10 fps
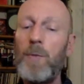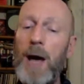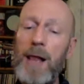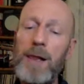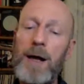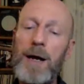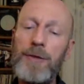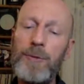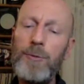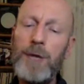Well, I
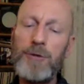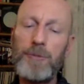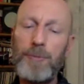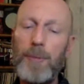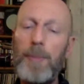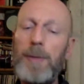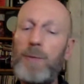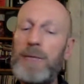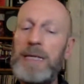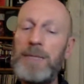thought I should probably
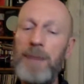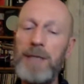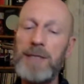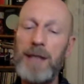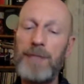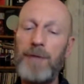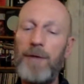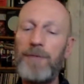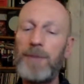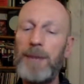wean myself
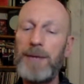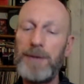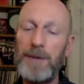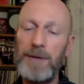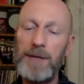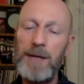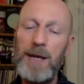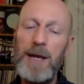off the melatonin